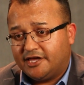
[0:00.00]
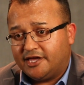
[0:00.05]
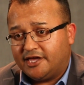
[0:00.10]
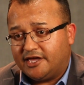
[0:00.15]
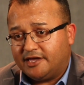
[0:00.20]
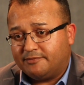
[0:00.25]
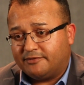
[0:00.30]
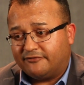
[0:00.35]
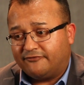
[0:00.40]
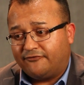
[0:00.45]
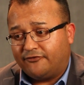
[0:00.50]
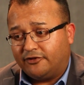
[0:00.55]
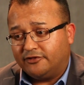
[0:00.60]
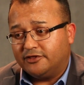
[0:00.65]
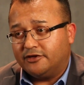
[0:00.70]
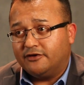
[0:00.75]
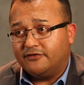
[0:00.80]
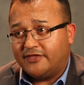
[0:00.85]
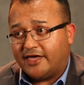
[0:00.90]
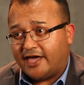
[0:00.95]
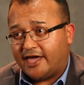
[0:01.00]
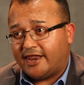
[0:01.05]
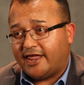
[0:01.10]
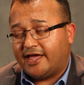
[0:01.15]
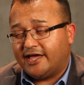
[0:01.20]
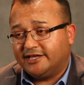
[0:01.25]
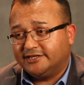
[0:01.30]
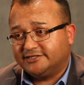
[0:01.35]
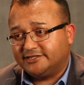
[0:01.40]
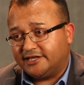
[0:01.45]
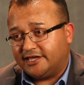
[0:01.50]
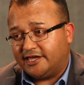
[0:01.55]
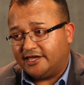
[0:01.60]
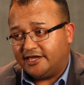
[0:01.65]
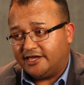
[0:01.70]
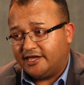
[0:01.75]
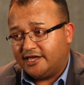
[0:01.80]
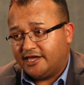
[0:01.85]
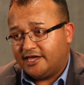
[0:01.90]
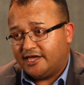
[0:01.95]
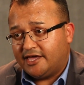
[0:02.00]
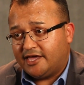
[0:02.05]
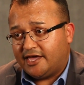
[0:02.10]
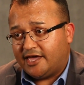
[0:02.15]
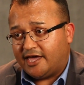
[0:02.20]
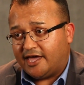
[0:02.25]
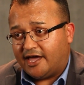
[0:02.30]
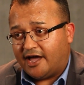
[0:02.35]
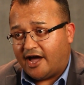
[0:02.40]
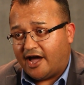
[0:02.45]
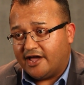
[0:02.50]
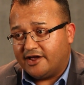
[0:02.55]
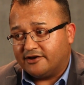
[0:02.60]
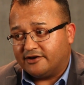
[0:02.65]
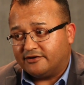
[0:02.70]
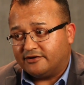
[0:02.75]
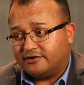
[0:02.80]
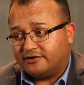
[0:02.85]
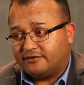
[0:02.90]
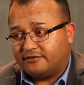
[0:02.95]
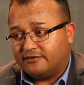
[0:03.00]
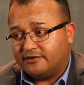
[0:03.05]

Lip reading: a portfolio that has a higher